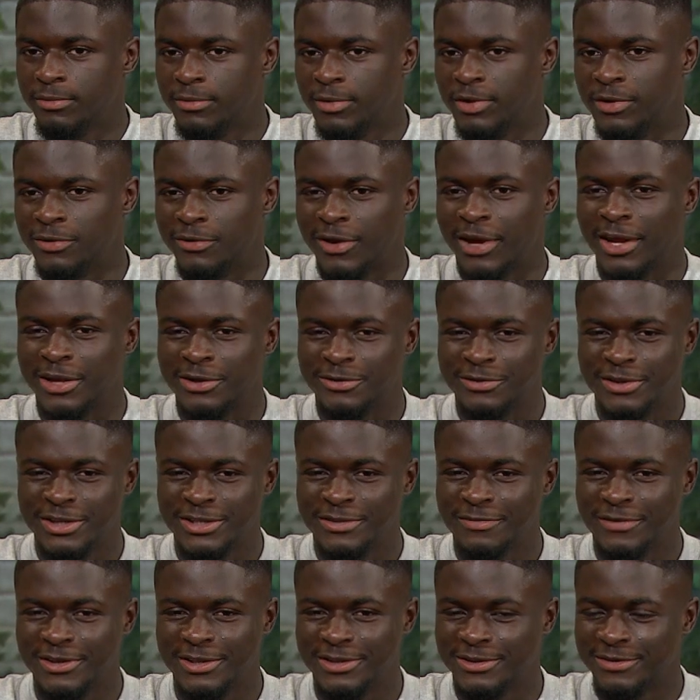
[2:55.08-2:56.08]
I don't need
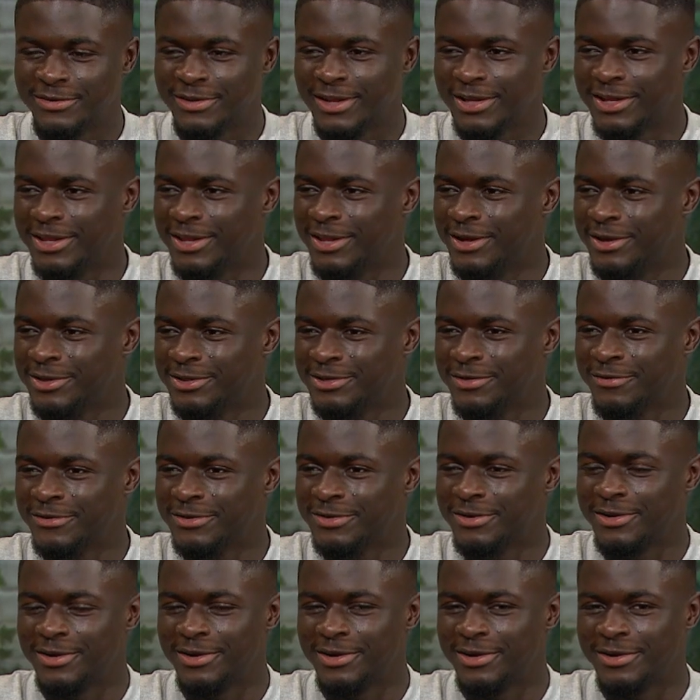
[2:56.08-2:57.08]
to be doing any long
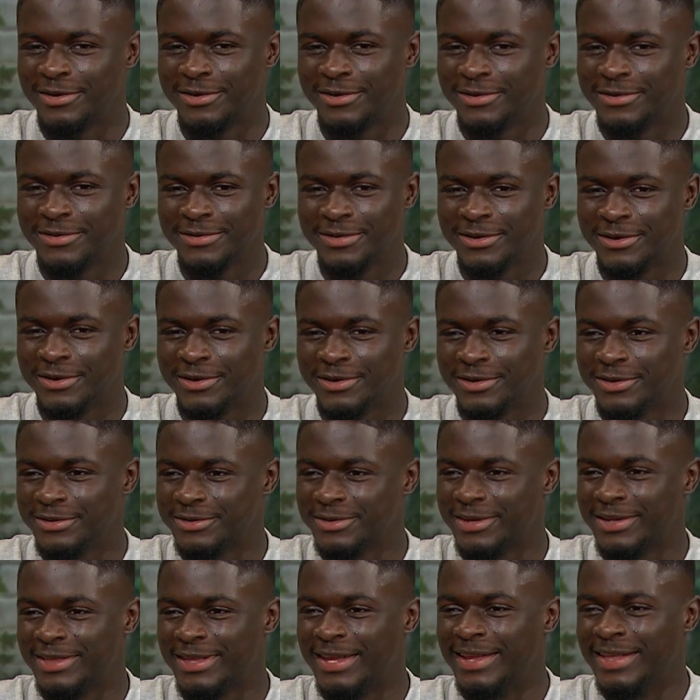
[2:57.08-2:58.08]
jumps or
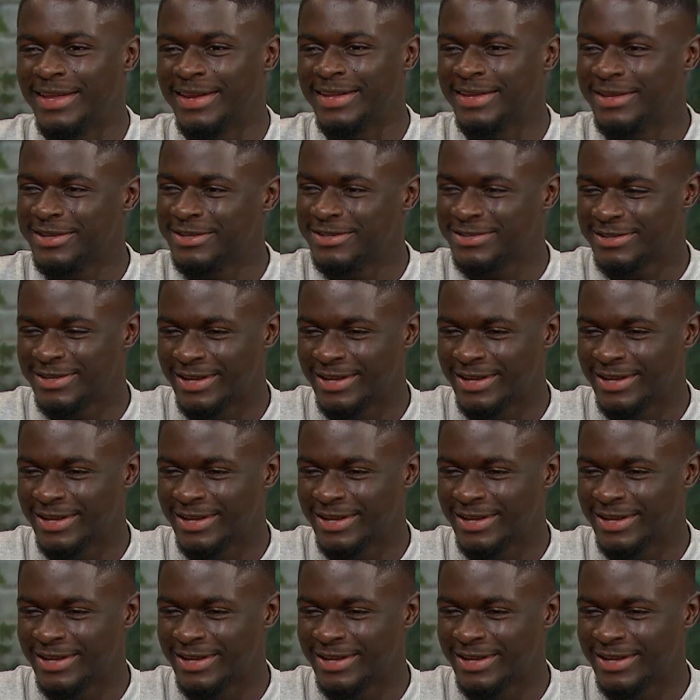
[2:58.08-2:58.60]
hurdles or anything like that.